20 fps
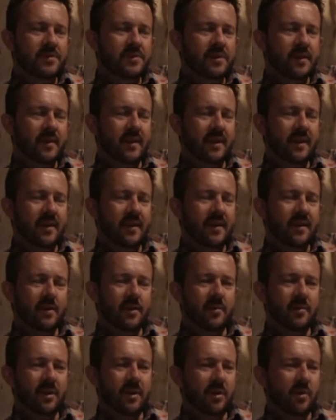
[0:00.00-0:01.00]
So I
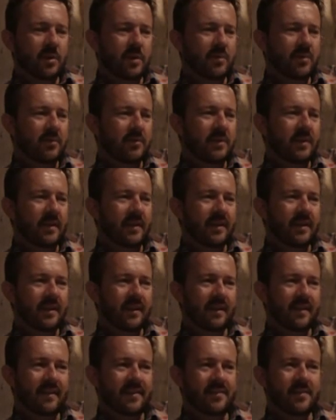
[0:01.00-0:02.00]
don't want people feeling
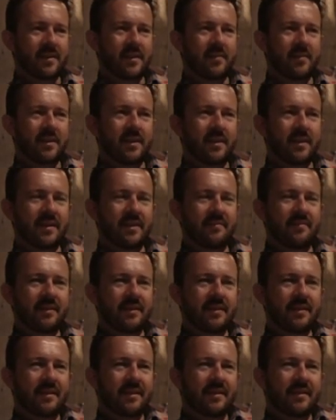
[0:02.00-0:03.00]
like it's going to be
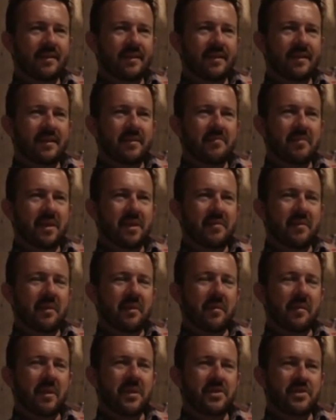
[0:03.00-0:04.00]
an
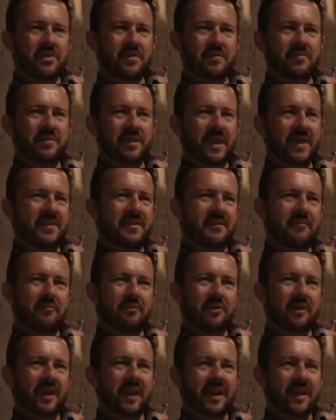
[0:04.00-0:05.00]
amalgamation of 10
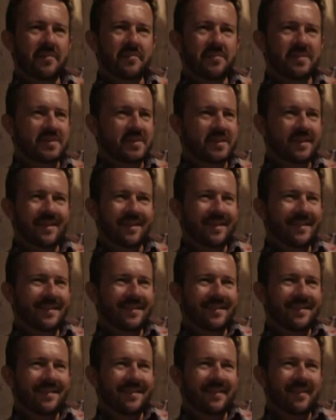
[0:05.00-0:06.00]
different games.
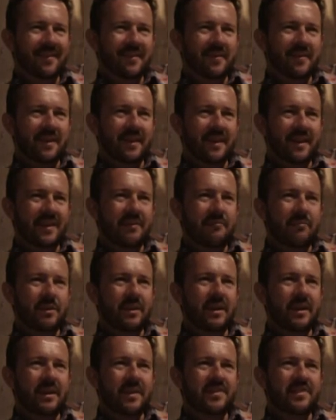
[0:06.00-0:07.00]
It
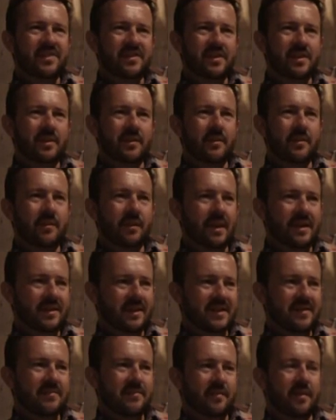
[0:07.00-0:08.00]
really is still
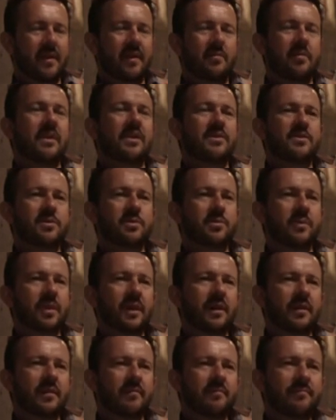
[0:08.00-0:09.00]
identifiably Tomb Raider.